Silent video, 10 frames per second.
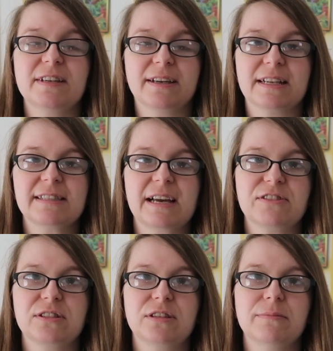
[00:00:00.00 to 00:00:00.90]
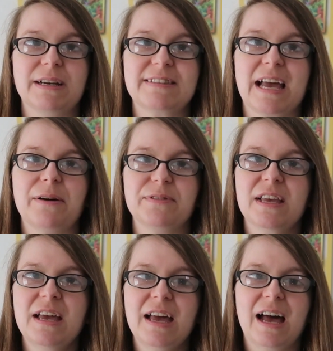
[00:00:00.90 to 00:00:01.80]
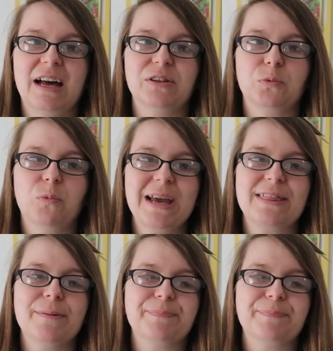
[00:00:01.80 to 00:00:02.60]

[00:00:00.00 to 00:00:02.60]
I can attach it to my scales and weigh them.